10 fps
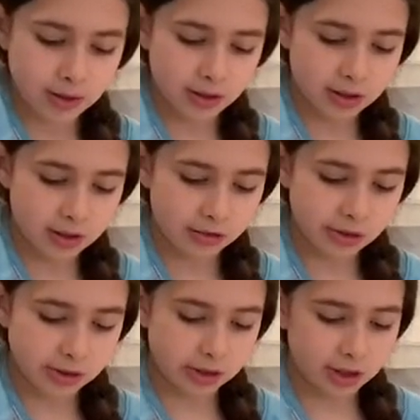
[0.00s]
So now I'm
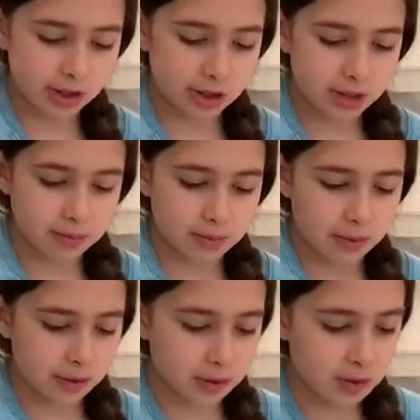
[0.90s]
just going to keep
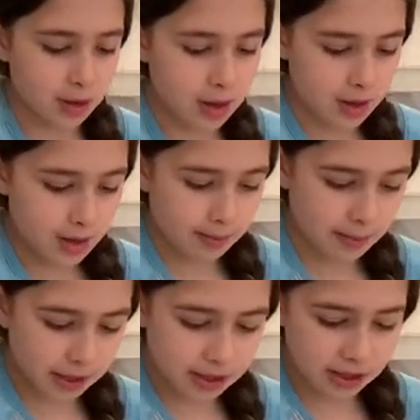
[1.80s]

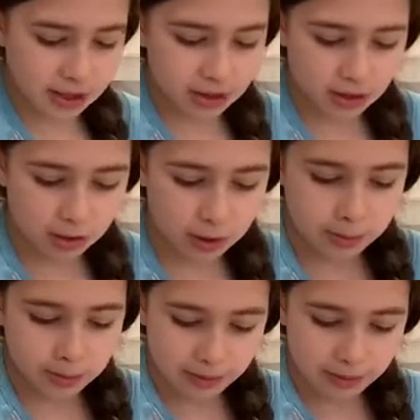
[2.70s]
mixing this all up.